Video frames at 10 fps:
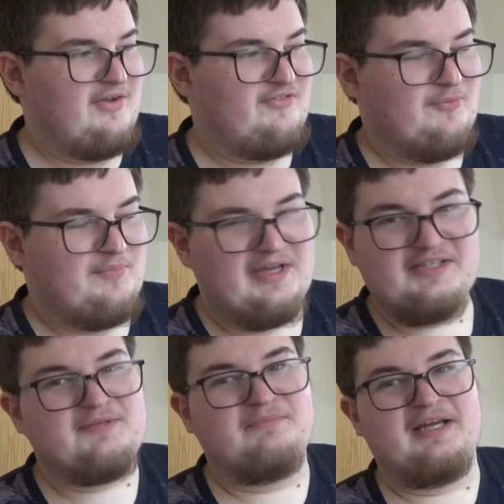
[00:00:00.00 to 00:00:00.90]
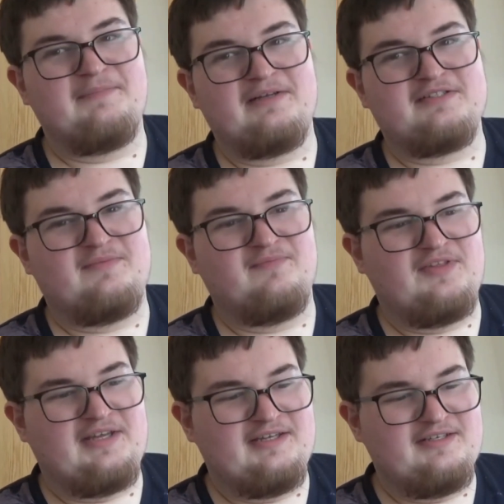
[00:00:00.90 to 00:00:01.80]
If your biggest complaint about
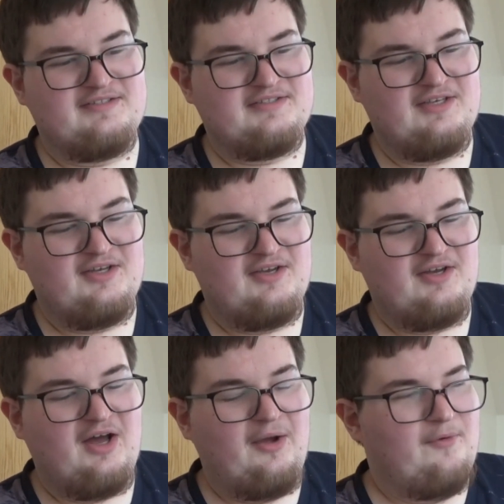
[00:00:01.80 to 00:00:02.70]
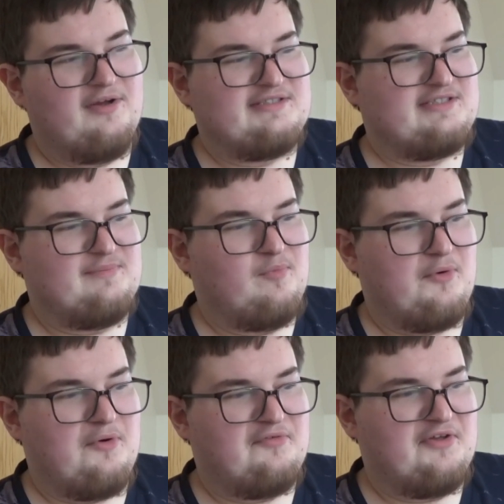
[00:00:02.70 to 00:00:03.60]
something is, I wanted to see
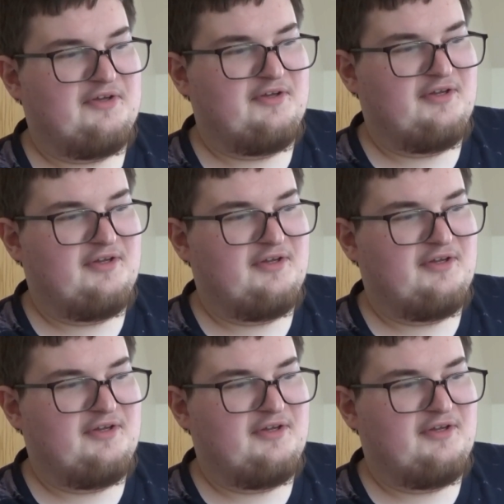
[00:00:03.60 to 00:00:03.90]
more of it,